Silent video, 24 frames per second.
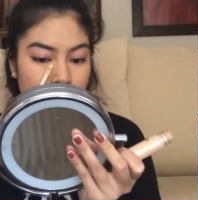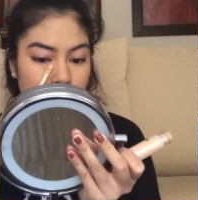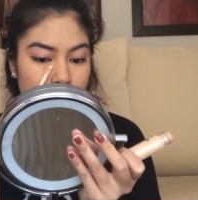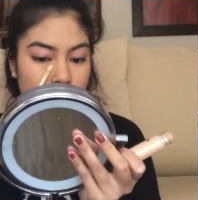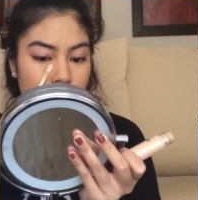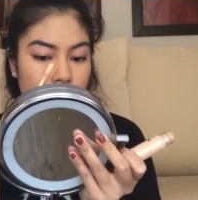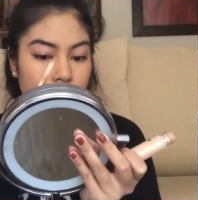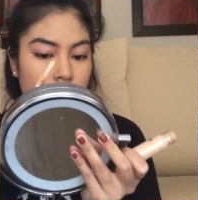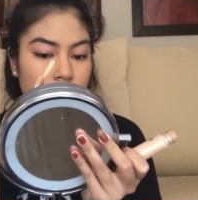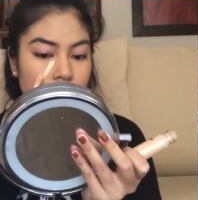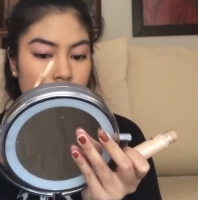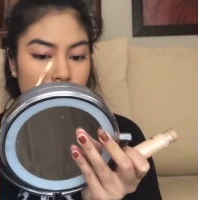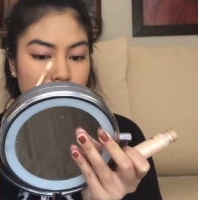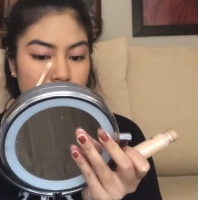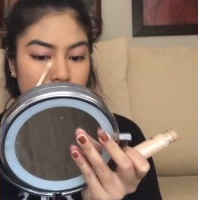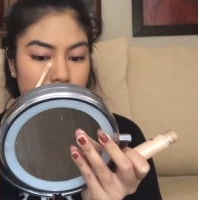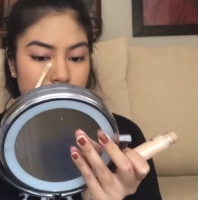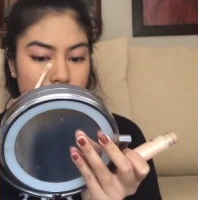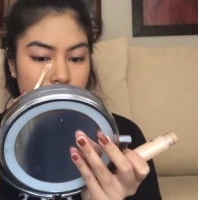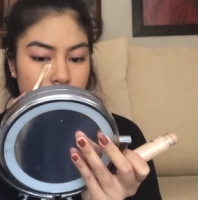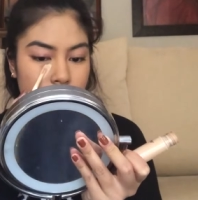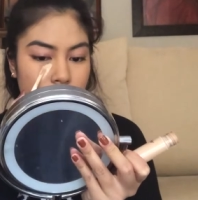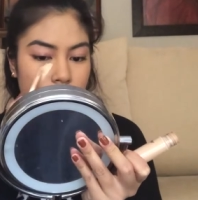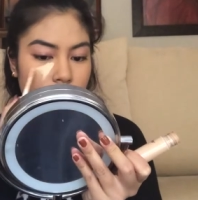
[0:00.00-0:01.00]
I don't
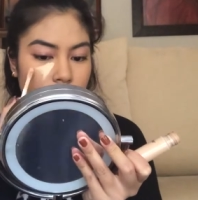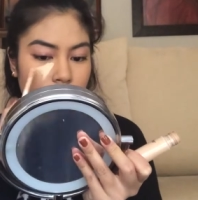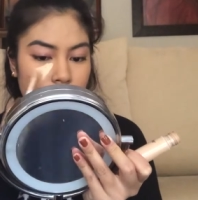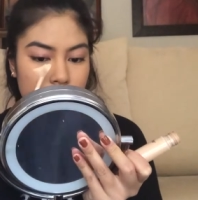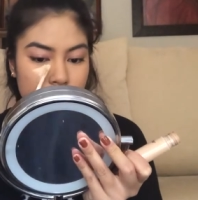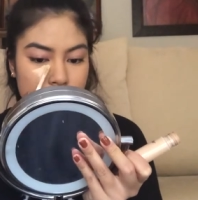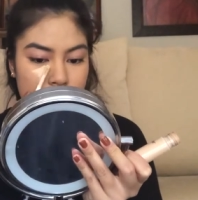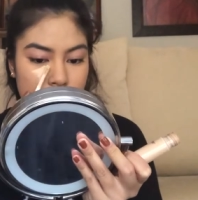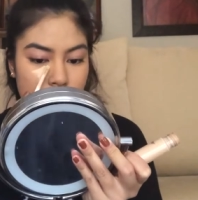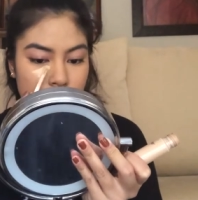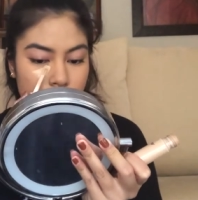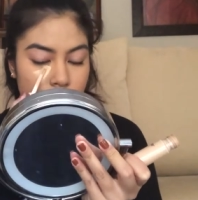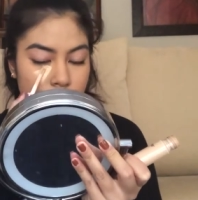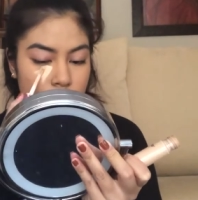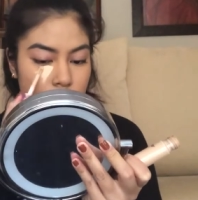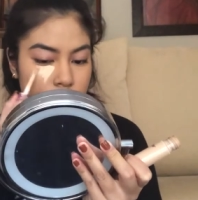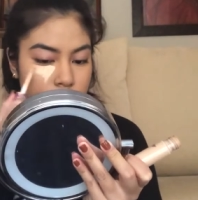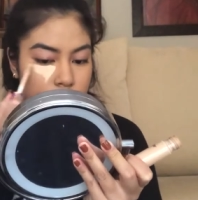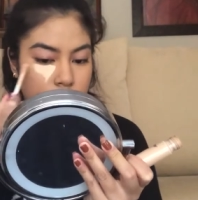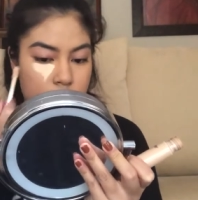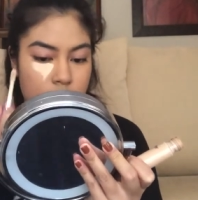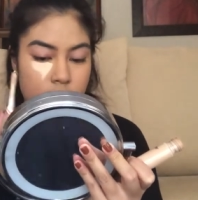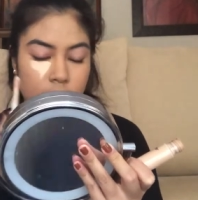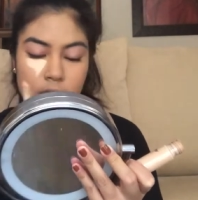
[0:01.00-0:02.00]
even know when I got this. I got
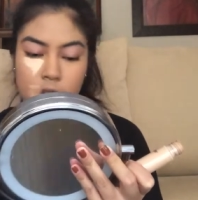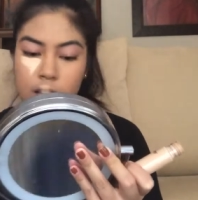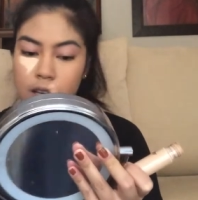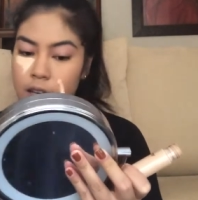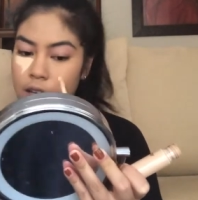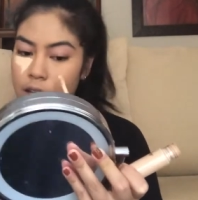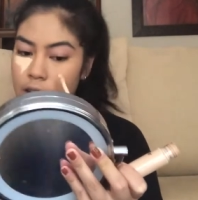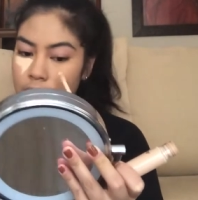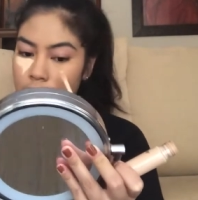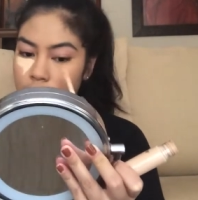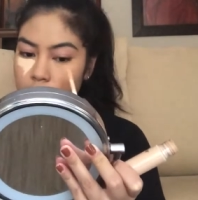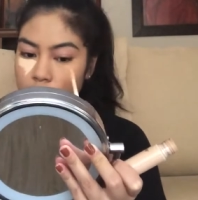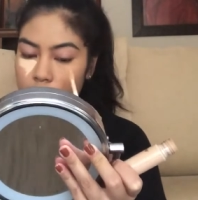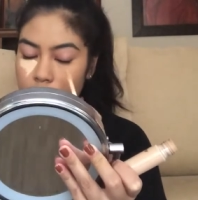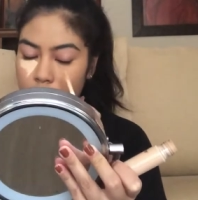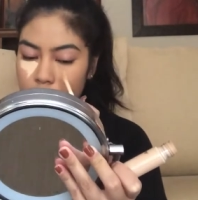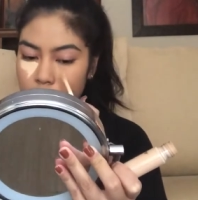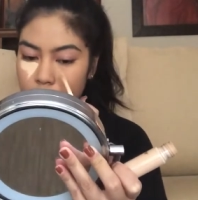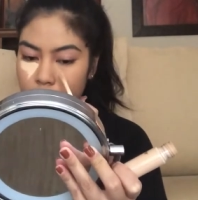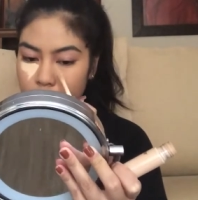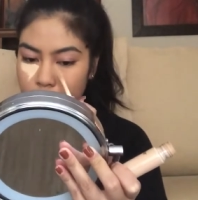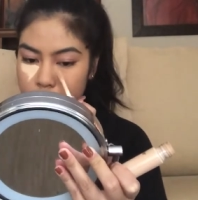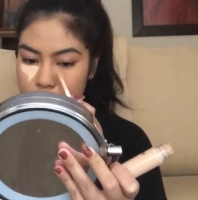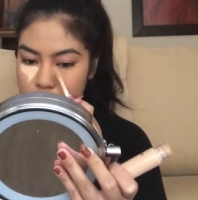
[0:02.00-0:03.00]
this
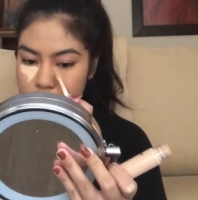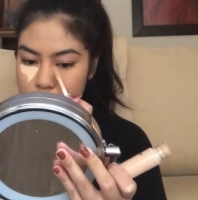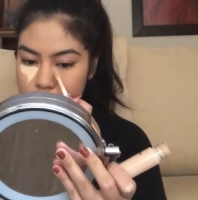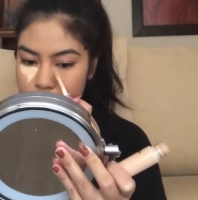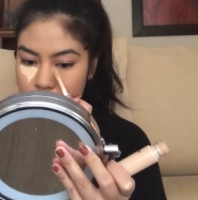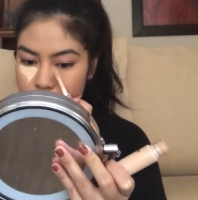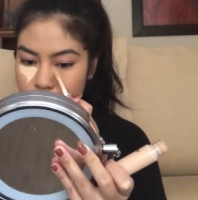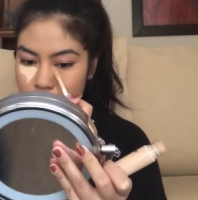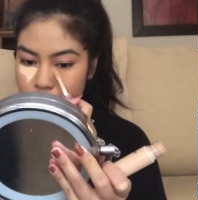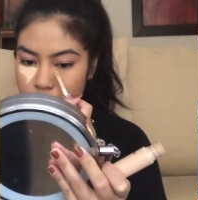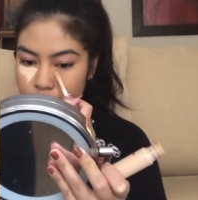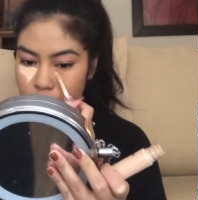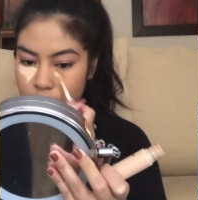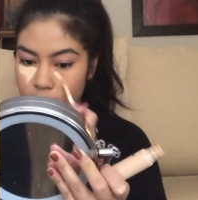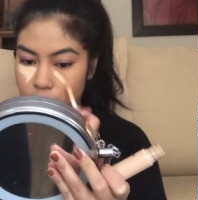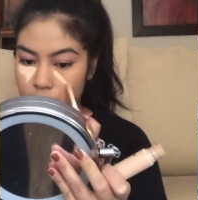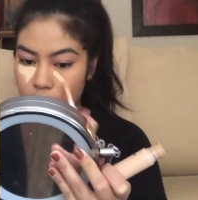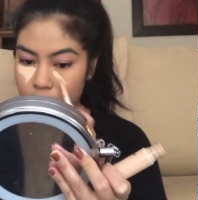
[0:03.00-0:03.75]
last year.